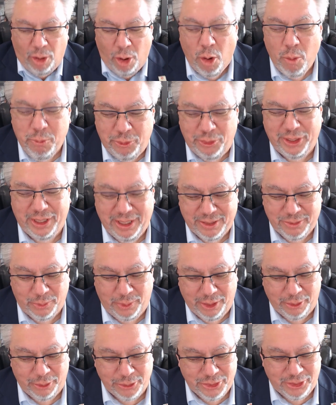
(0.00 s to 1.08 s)
hopefully it's
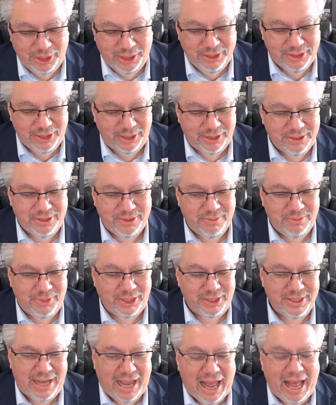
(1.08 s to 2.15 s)
one of those things that's